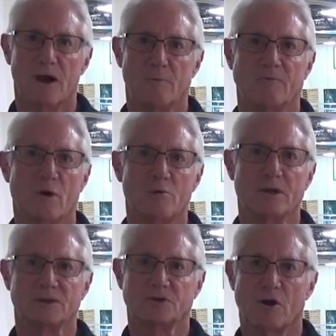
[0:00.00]
Uh, before we
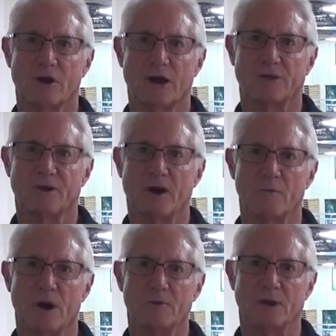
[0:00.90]
get started, I thought
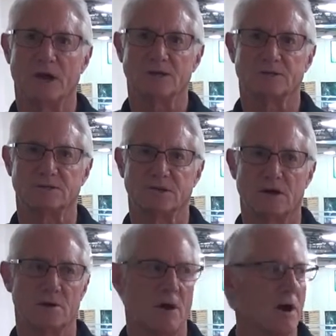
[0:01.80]
it might be nice to show
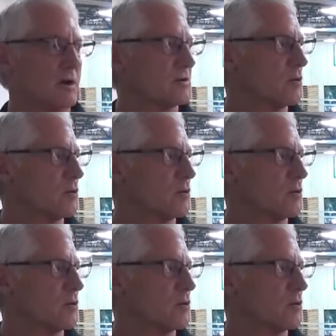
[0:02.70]
you our